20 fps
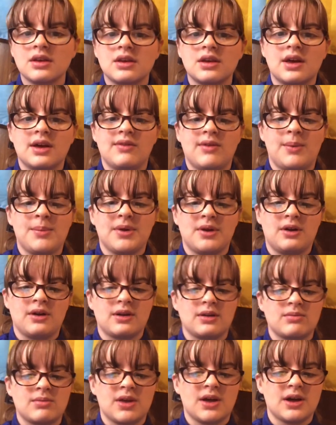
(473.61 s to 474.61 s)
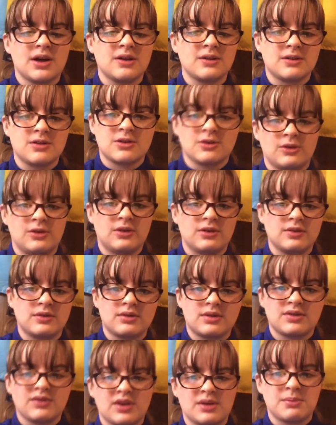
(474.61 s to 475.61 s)
And they'll be like, yeah, sure,
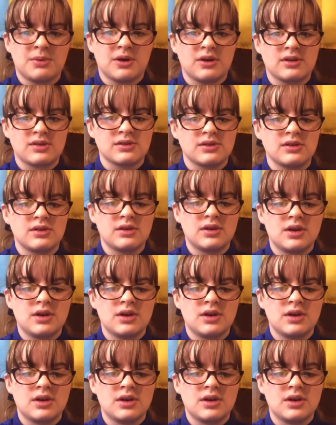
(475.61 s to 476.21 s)
it's this person.